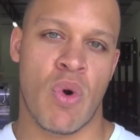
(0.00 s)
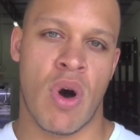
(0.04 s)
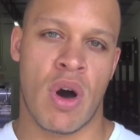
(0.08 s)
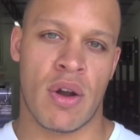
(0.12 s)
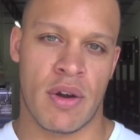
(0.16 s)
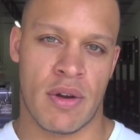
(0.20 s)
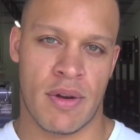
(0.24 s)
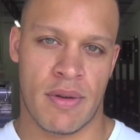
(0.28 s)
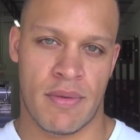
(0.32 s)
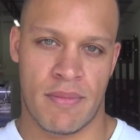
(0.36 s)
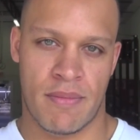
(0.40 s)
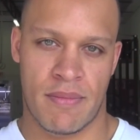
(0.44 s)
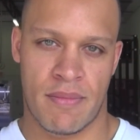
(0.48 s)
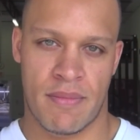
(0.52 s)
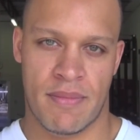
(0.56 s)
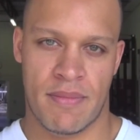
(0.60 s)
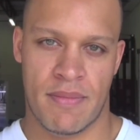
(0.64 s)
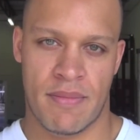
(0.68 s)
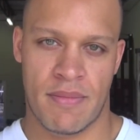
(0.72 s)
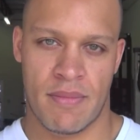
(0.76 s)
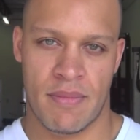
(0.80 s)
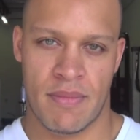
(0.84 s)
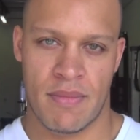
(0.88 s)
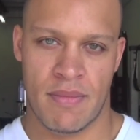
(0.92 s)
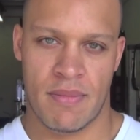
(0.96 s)
water,
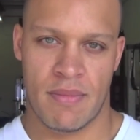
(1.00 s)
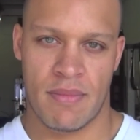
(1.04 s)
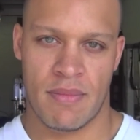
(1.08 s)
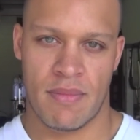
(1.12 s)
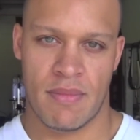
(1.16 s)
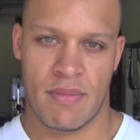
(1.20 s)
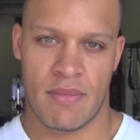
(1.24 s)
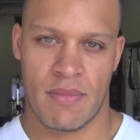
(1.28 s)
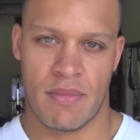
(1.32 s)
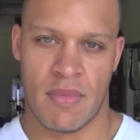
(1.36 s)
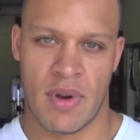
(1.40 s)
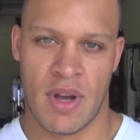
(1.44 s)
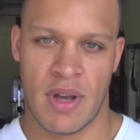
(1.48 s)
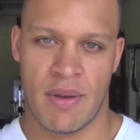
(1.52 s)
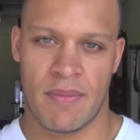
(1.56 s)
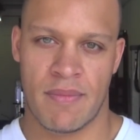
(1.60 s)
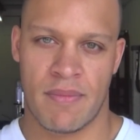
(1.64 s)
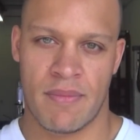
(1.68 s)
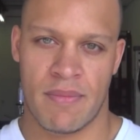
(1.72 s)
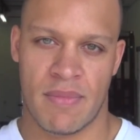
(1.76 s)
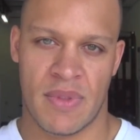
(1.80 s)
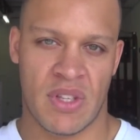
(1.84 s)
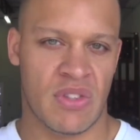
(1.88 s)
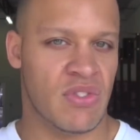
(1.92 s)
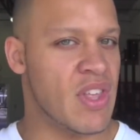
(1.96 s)
right?
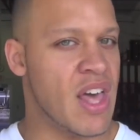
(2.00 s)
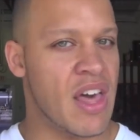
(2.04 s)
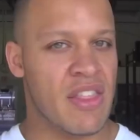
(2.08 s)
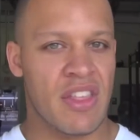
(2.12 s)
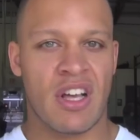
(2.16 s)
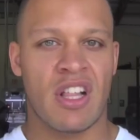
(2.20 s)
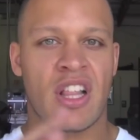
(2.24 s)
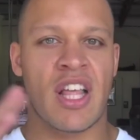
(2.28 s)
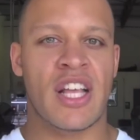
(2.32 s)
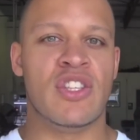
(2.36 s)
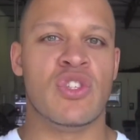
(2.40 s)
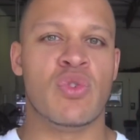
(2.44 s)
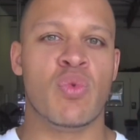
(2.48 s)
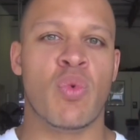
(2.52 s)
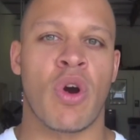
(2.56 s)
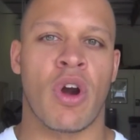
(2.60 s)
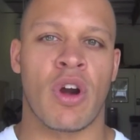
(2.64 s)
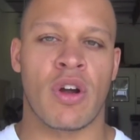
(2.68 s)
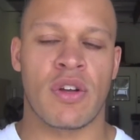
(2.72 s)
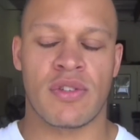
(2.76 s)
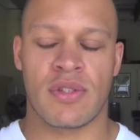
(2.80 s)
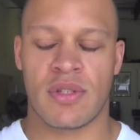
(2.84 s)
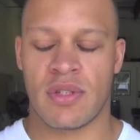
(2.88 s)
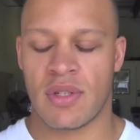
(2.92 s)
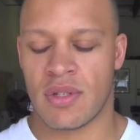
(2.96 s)
This is how the cleanse
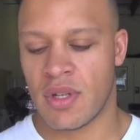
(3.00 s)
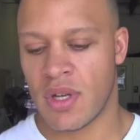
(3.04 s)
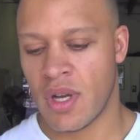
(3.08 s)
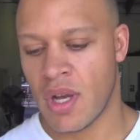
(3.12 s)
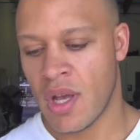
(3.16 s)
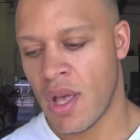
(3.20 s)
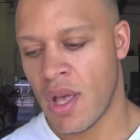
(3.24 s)
works.